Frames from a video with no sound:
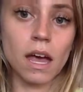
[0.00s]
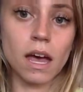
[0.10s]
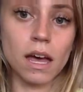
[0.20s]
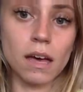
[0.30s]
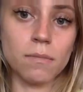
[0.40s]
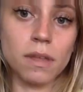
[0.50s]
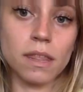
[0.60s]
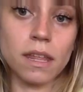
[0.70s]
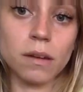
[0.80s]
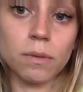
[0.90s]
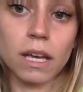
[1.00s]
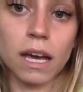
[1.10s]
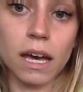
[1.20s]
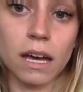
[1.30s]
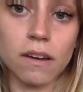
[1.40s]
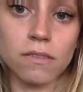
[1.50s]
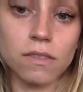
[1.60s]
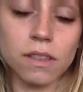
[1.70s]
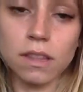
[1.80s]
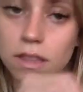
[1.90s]
Then we have
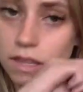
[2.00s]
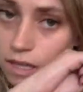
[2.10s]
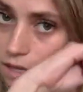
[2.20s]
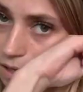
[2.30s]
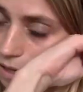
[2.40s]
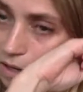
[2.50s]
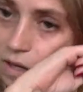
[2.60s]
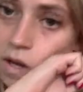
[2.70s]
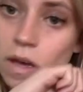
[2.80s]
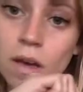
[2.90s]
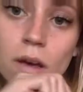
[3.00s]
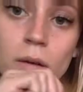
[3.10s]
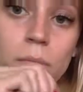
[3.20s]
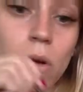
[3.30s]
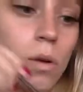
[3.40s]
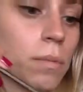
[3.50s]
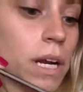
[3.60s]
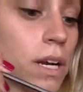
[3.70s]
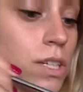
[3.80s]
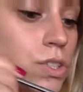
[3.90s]
the
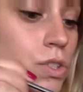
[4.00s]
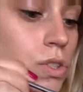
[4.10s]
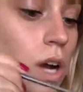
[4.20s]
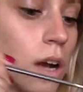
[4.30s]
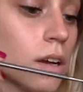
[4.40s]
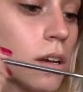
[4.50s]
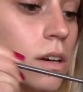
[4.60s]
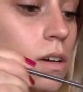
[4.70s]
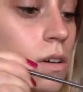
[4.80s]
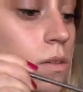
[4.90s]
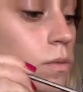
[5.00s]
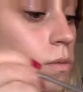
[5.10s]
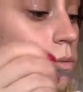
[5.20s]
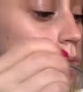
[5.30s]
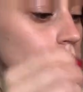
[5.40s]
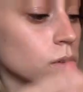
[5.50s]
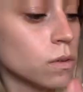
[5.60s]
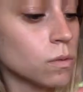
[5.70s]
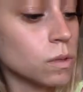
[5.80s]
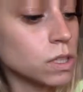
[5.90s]
pulmonary trunk,
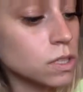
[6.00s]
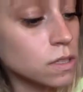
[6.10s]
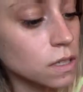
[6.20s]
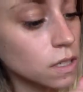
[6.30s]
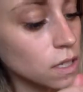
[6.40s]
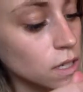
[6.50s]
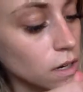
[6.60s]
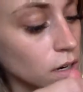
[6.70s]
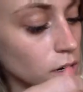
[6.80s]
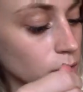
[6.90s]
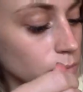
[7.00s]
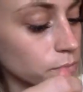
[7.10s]
which is here.